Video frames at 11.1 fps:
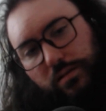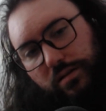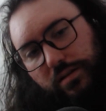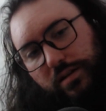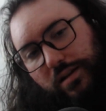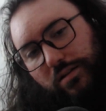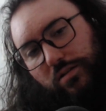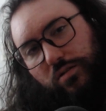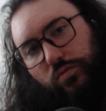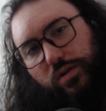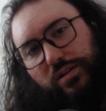
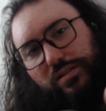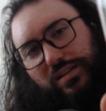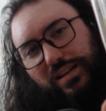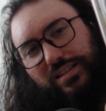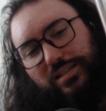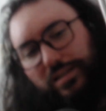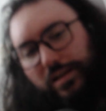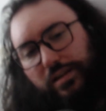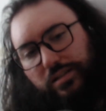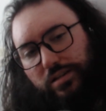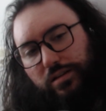yellow with a
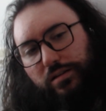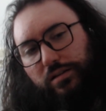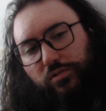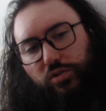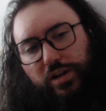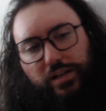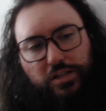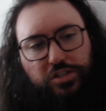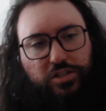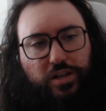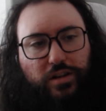slight
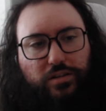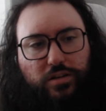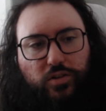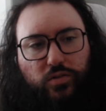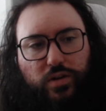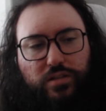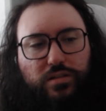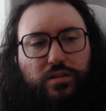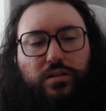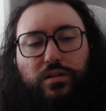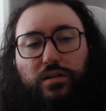greenish tint to it.
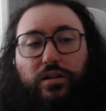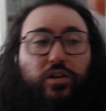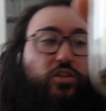It